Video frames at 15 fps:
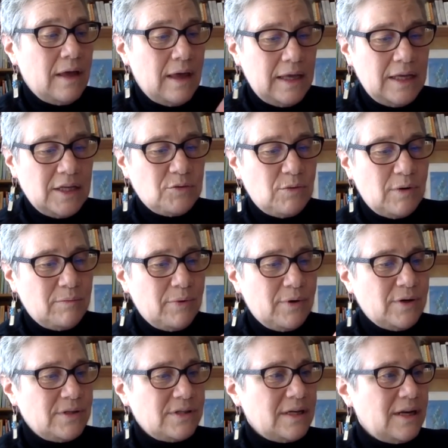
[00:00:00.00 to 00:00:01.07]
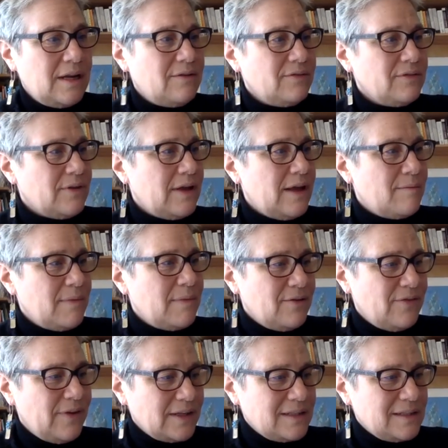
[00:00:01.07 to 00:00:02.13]
each one person inf- um,
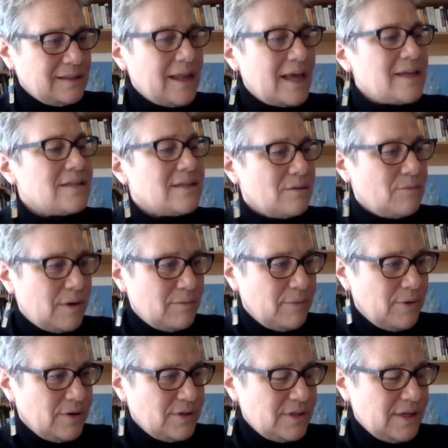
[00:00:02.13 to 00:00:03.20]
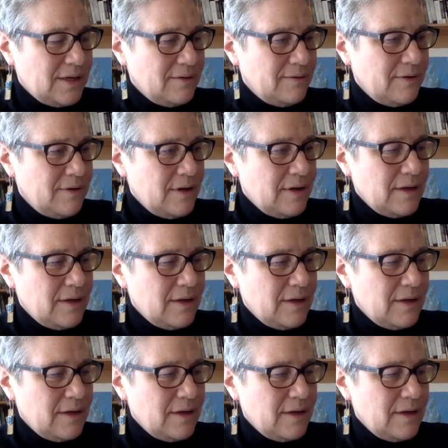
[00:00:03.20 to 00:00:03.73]
infects less than one person